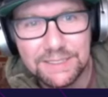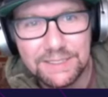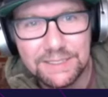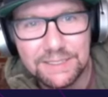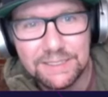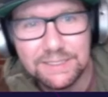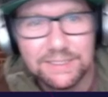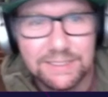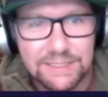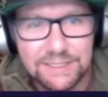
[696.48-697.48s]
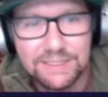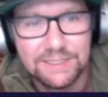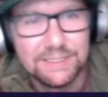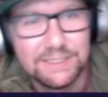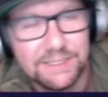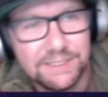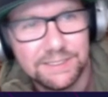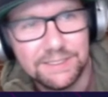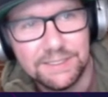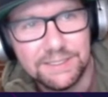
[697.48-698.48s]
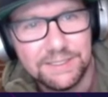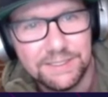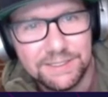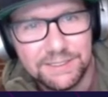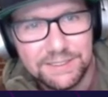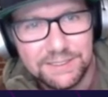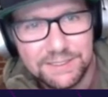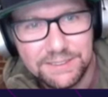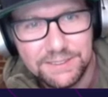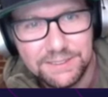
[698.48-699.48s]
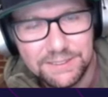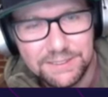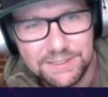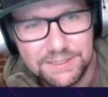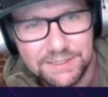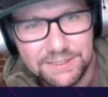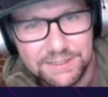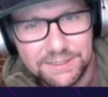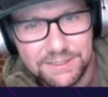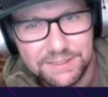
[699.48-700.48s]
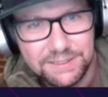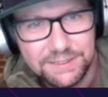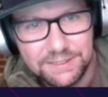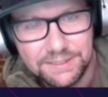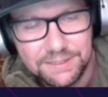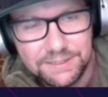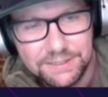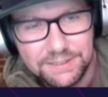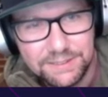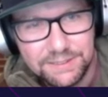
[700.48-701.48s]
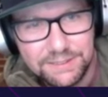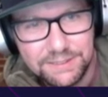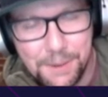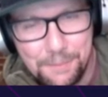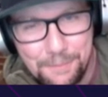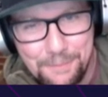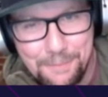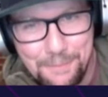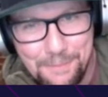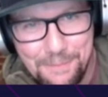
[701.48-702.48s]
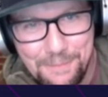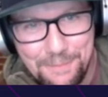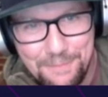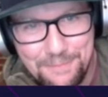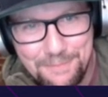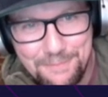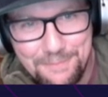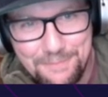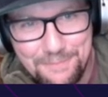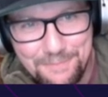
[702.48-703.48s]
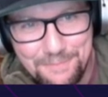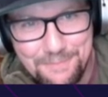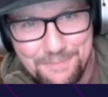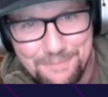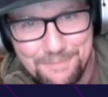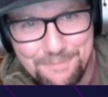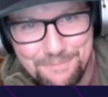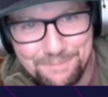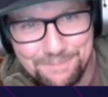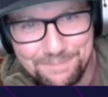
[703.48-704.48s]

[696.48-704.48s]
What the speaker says: [no speech]